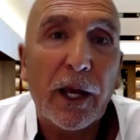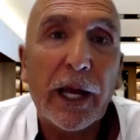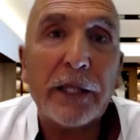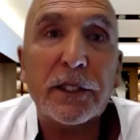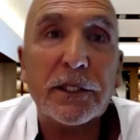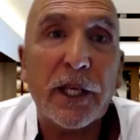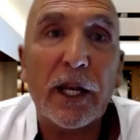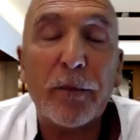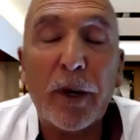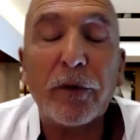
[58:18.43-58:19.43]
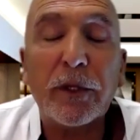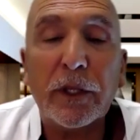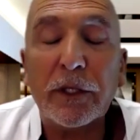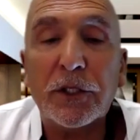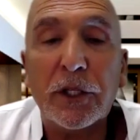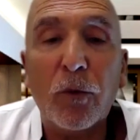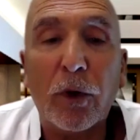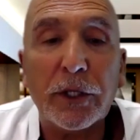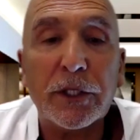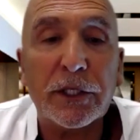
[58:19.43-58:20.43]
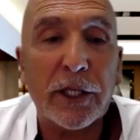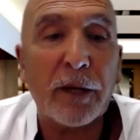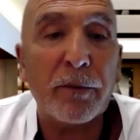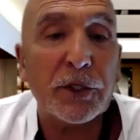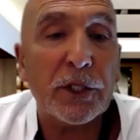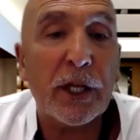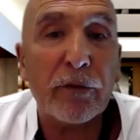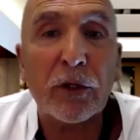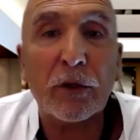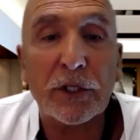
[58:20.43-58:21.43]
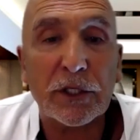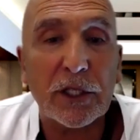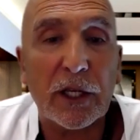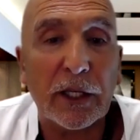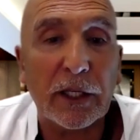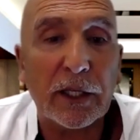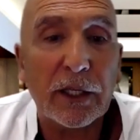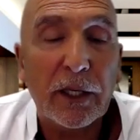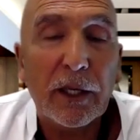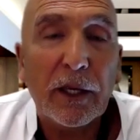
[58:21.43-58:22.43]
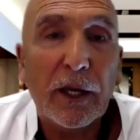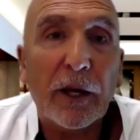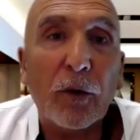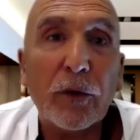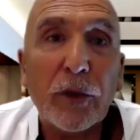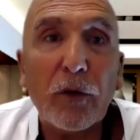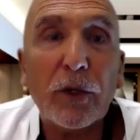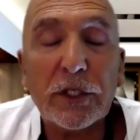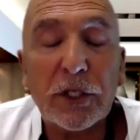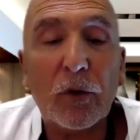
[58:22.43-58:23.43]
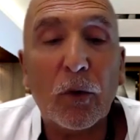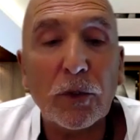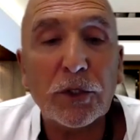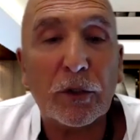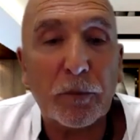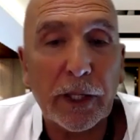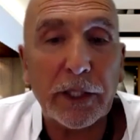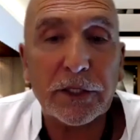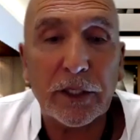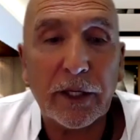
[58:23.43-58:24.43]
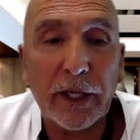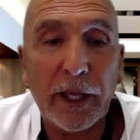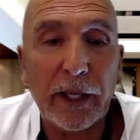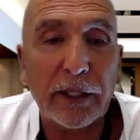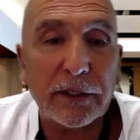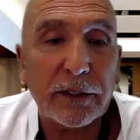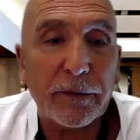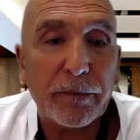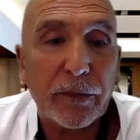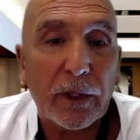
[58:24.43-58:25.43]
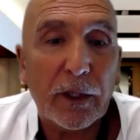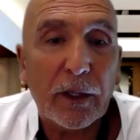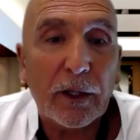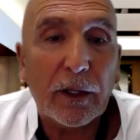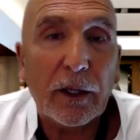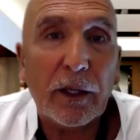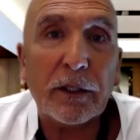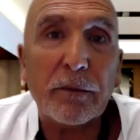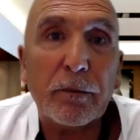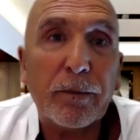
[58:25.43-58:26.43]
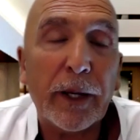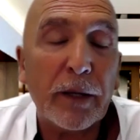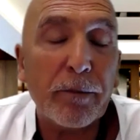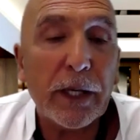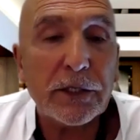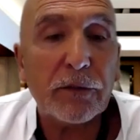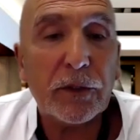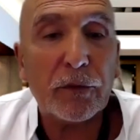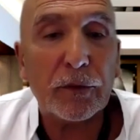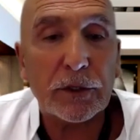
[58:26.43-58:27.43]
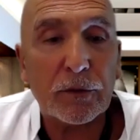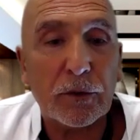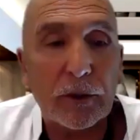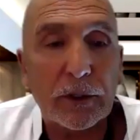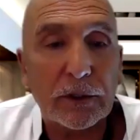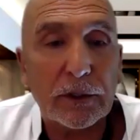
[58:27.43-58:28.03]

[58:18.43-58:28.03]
And to tell him everything she wanted to tell him that she never got to say. And although this all took place in her head, it made a massive difference for her.